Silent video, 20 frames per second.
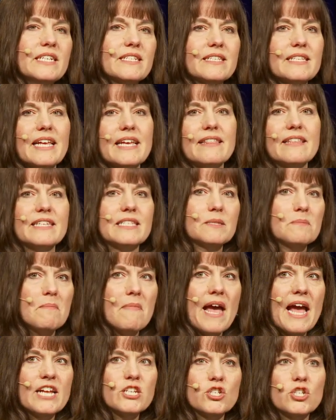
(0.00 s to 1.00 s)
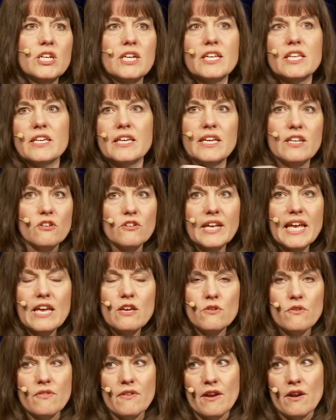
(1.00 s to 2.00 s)
It's like this magic, it'll get
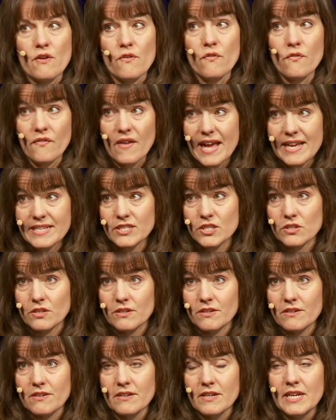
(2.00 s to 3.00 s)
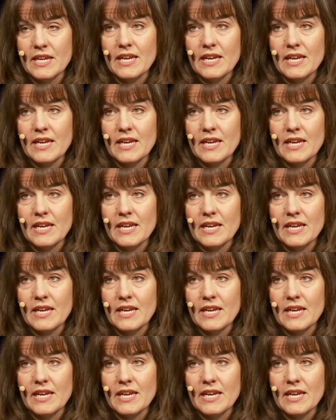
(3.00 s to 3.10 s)
you there faster.